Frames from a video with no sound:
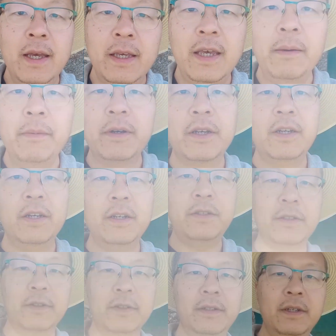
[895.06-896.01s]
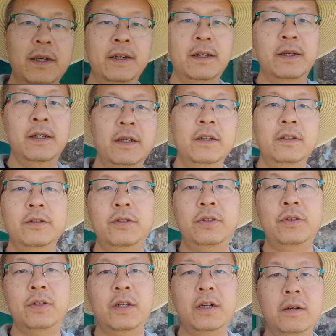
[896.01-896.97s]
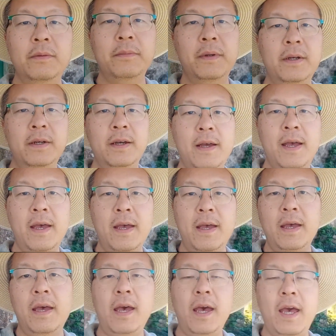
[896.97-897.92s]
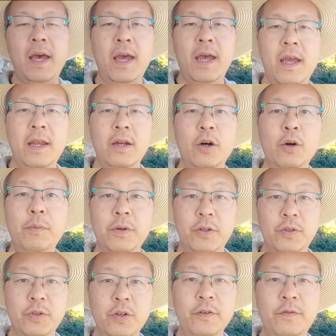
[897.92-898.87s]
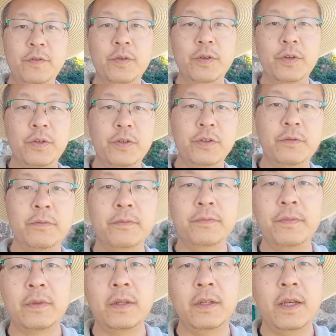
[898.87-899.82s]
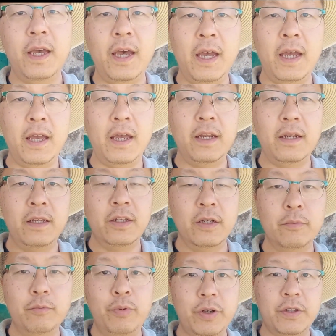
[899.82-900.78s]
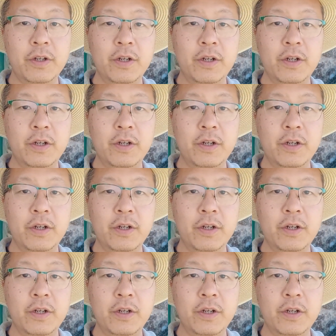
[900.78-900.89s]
get my cousin to come and open the door for you, and break